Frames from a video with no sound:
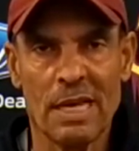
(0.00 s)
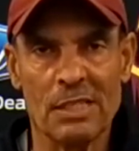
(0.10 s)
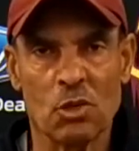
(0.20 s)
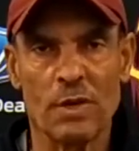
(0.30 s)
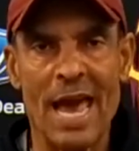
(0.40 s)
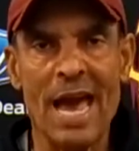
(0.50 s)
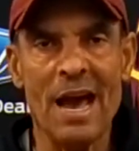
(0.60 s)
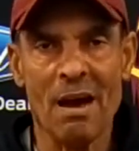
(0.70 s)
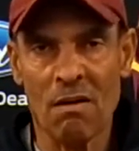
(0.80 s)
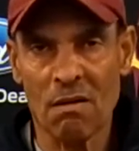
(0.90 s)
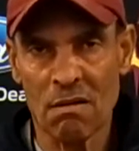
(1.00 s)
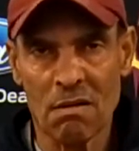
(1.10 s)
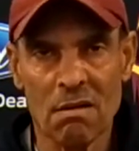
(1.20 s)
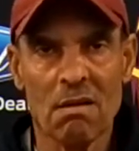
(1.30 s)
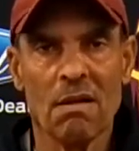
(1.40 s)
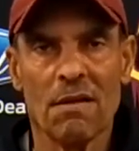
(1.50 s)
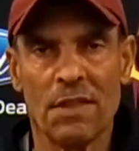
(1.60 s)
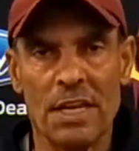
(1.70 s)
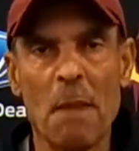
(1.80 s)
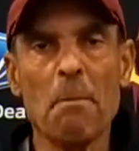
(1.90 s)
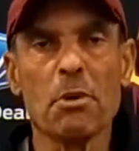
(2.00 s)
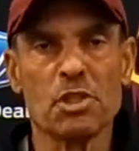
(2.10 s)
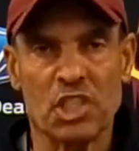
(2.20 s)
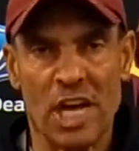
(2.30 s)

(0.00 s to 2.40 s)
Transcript: And so now the numbers